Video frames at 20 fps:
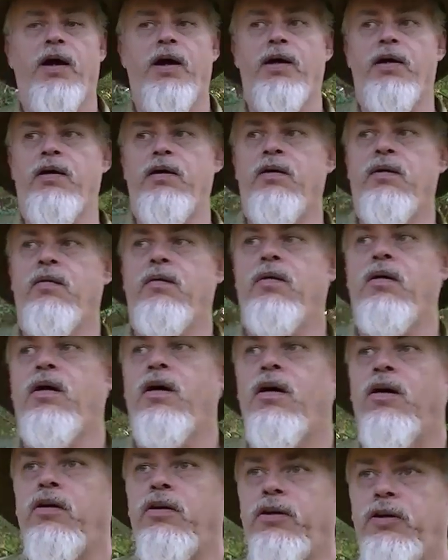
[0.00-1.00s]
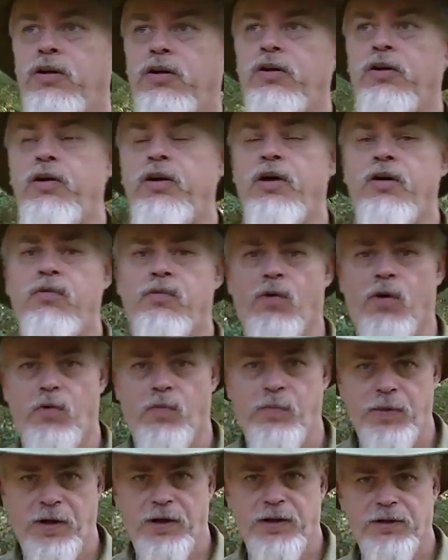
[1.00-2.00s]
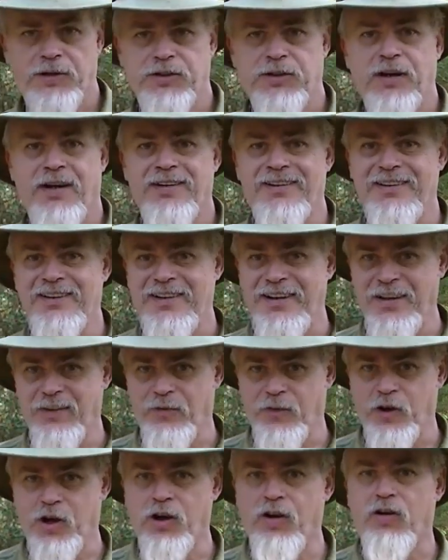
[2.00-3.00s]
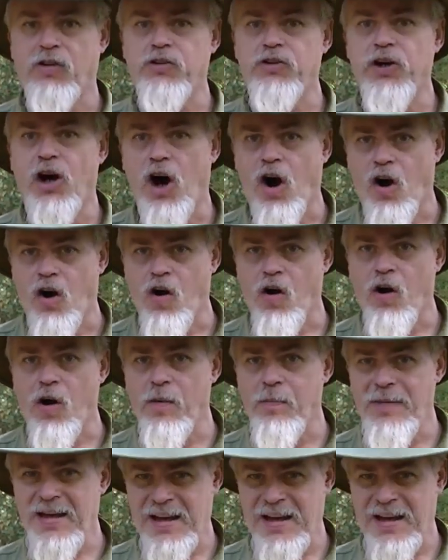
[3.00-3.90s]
a good, robust, difficult to harm